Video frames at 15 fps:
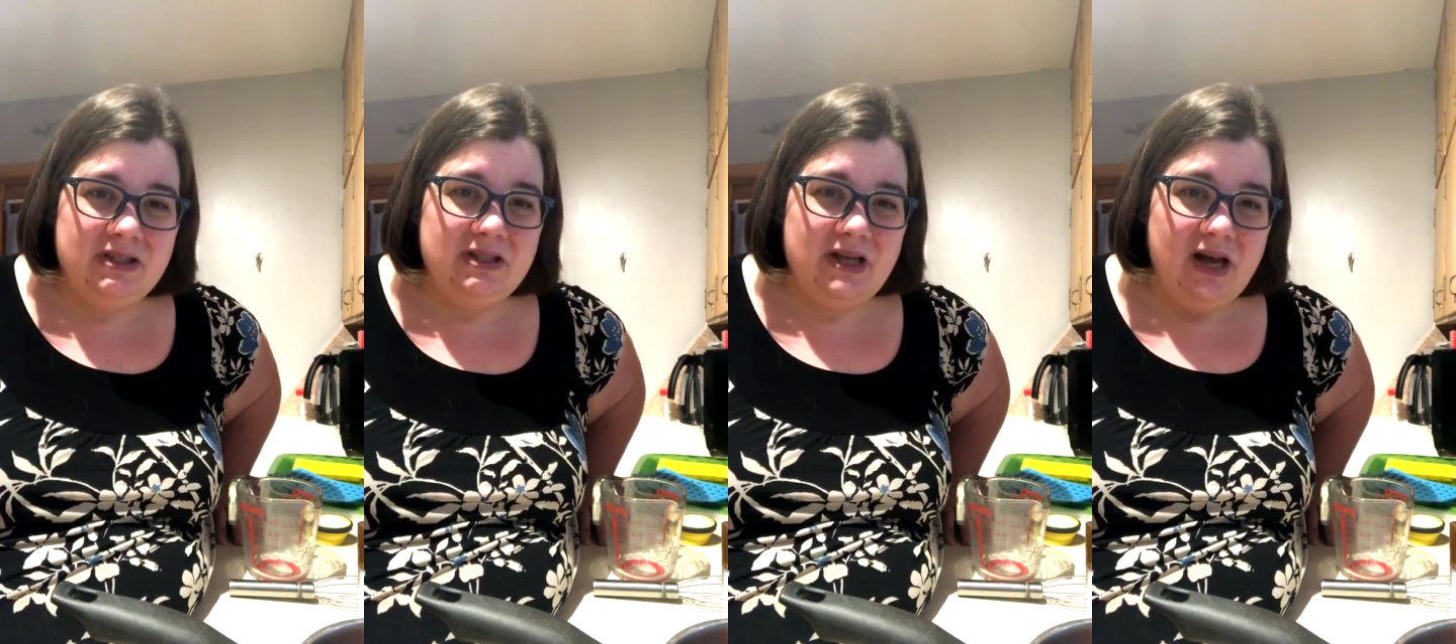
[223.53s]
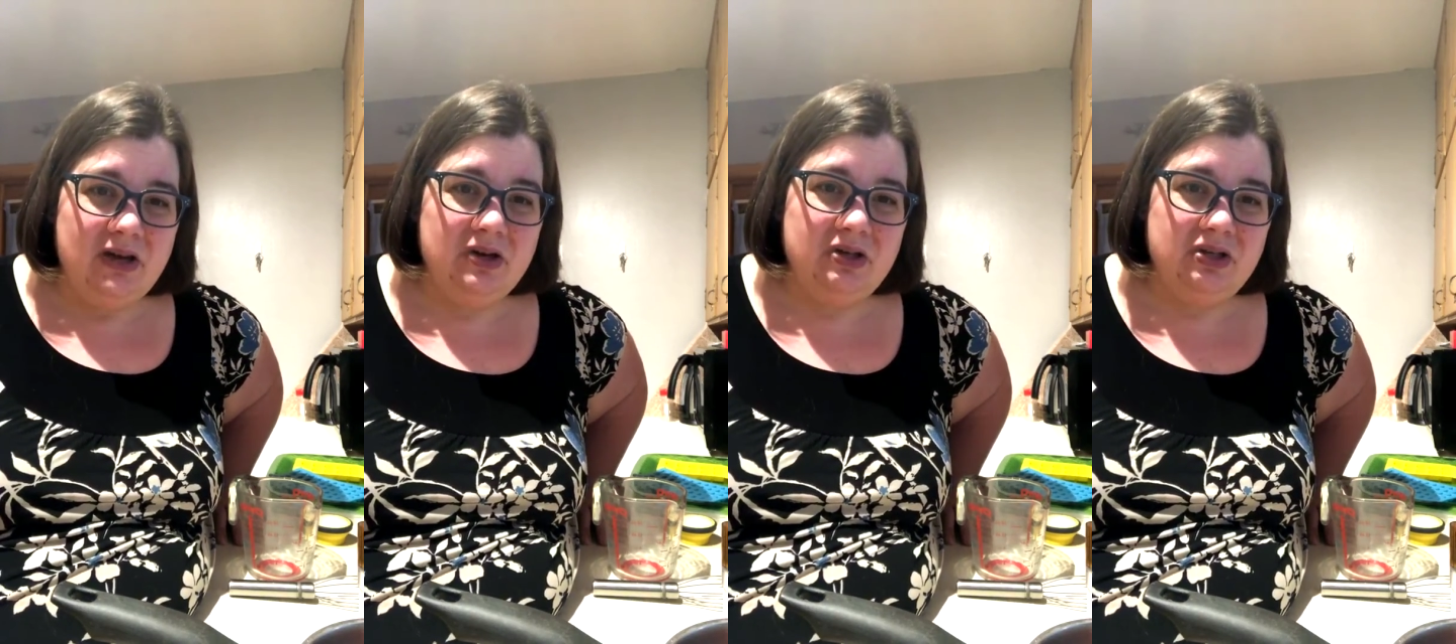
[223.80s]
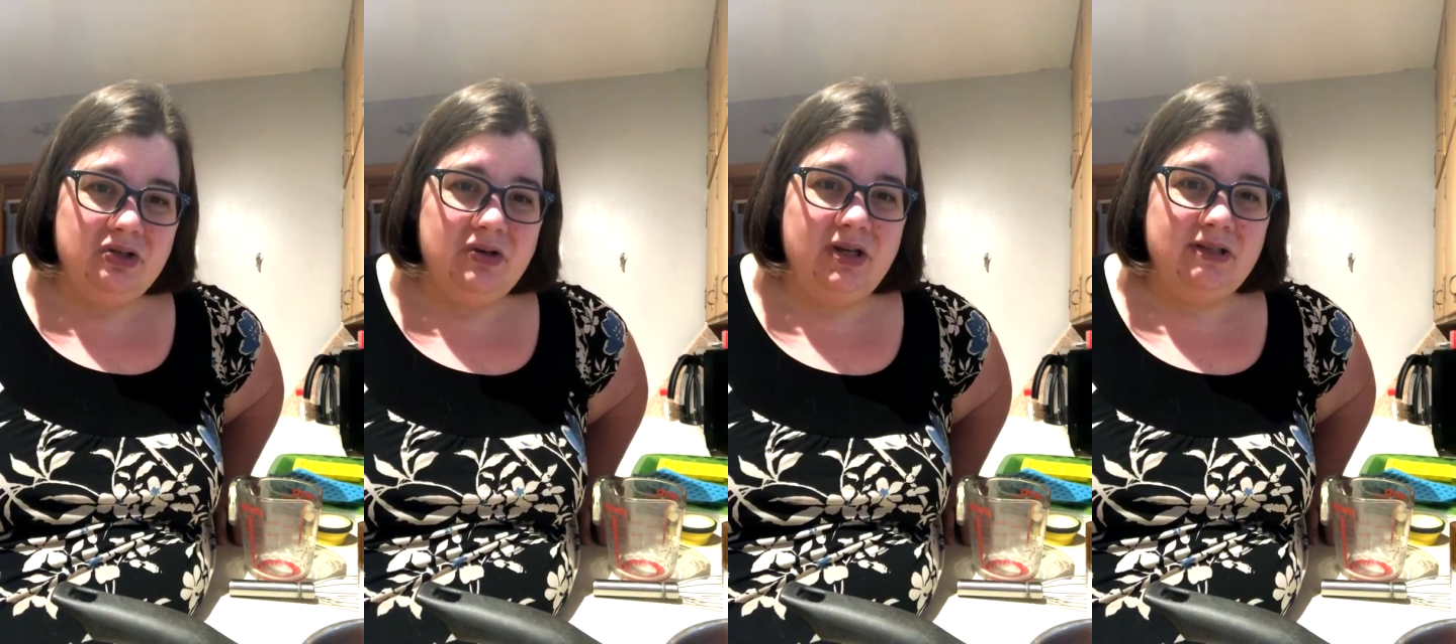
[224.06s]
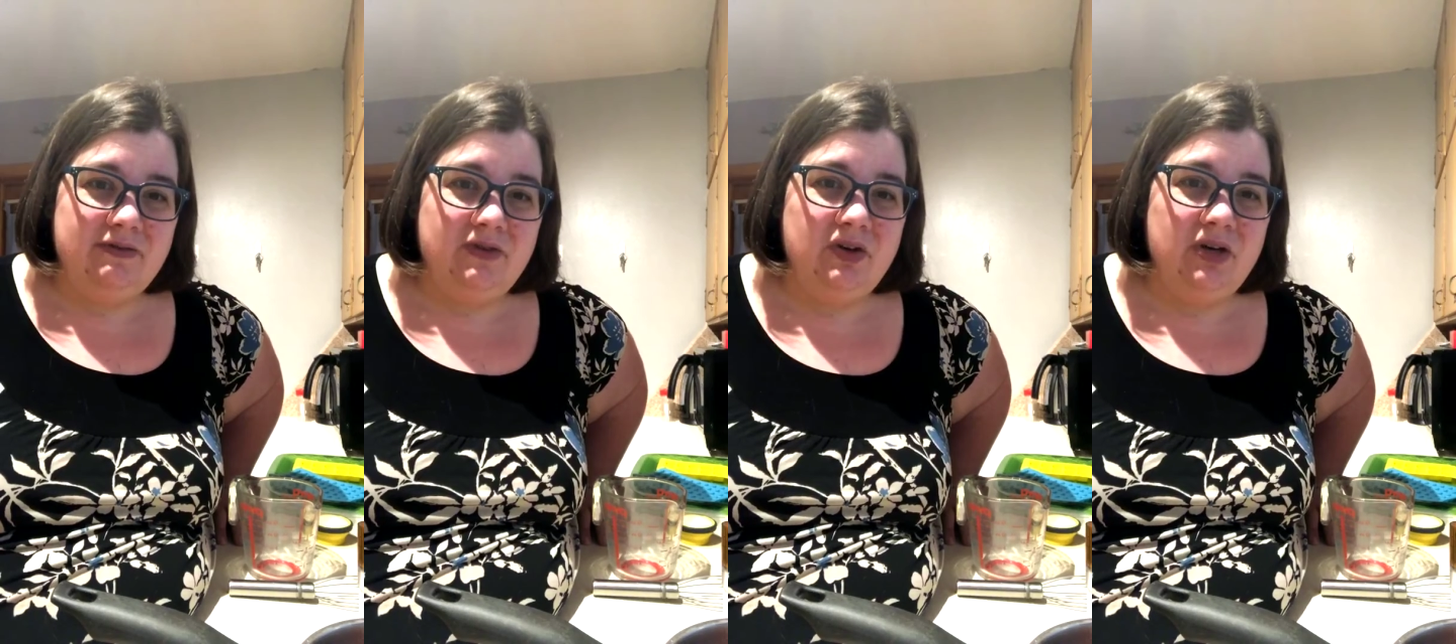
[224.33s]
is not going to
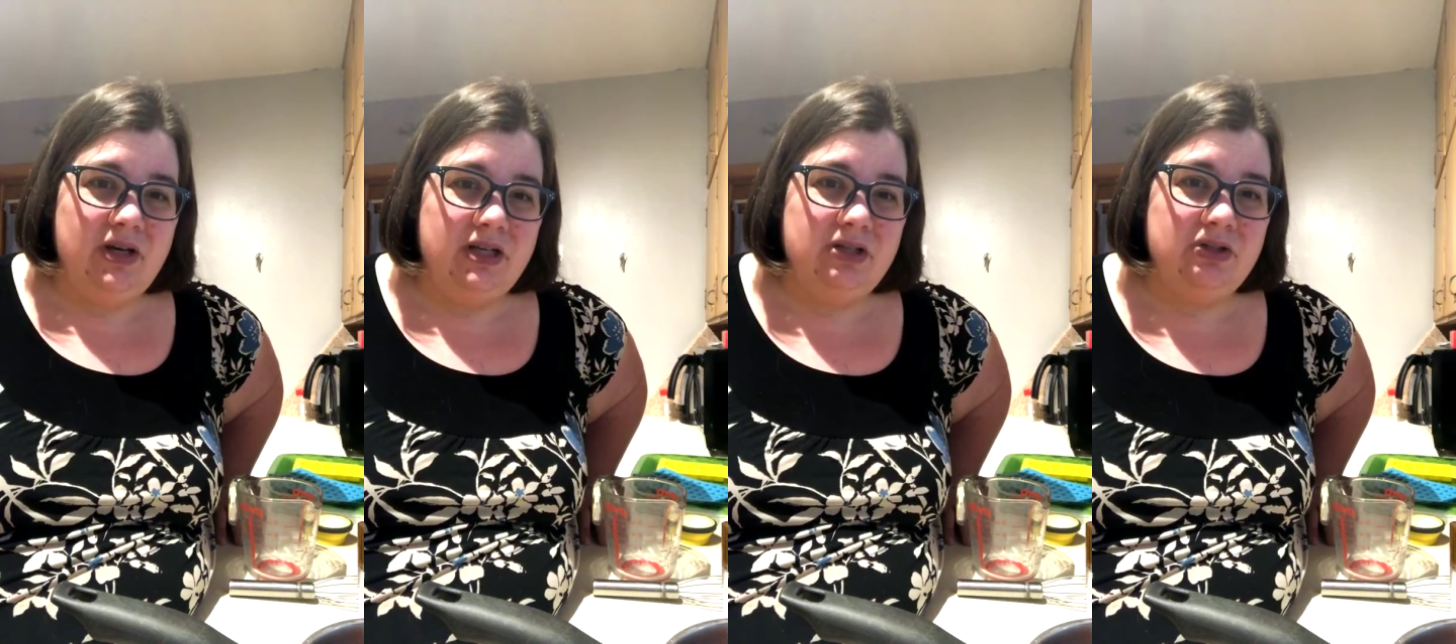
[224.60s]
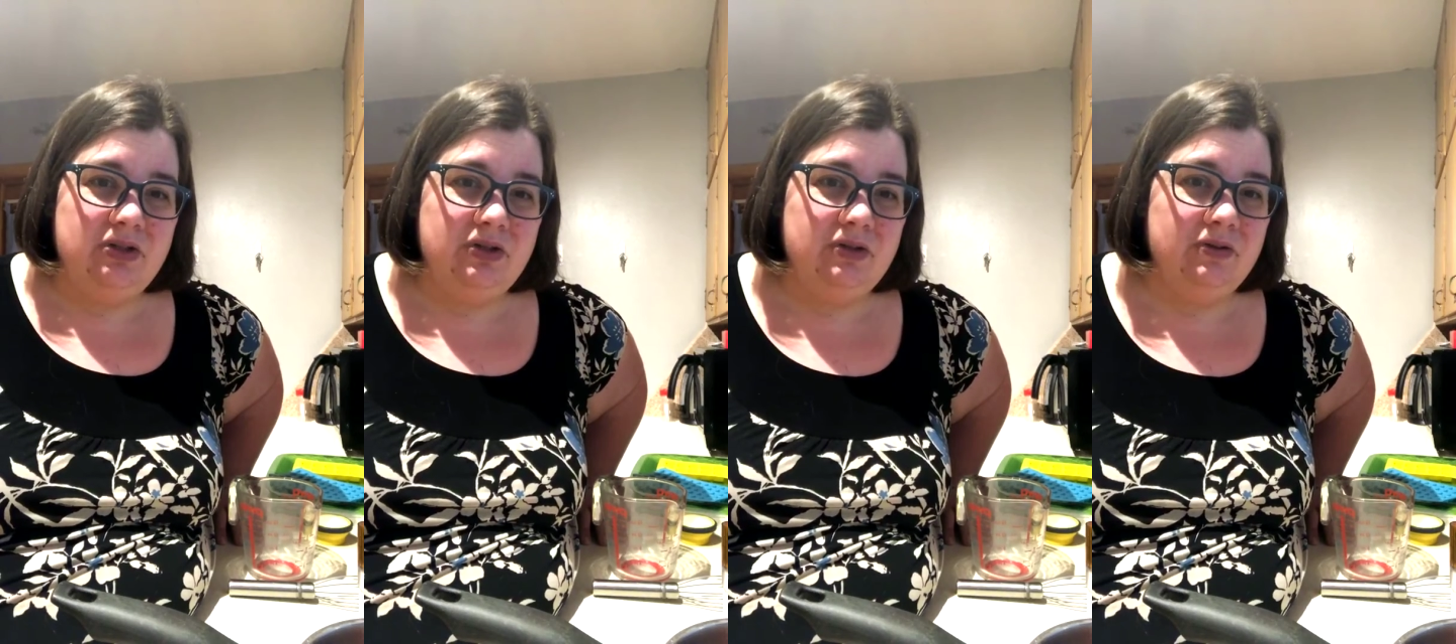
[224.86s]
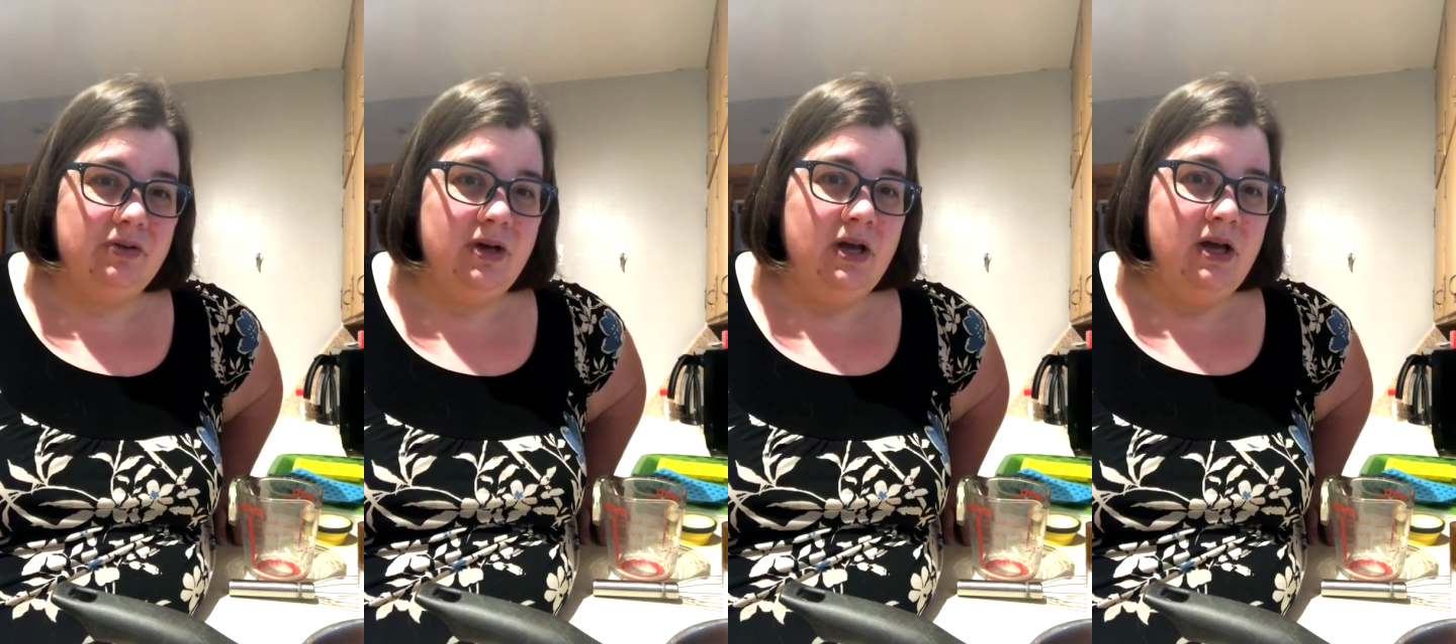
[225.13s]
transfer into